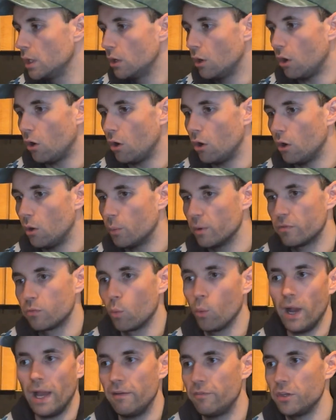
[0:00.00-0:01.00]
or with
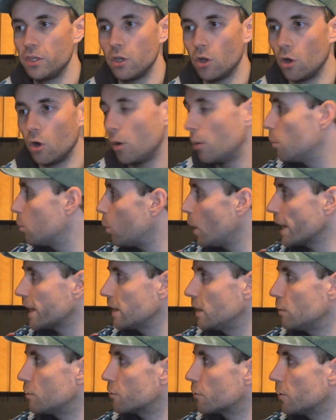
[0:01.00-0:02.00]
whatever you're
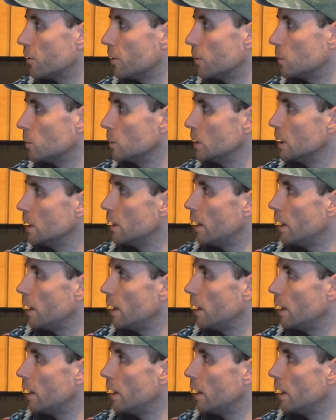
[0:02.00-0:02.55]
whacking it through.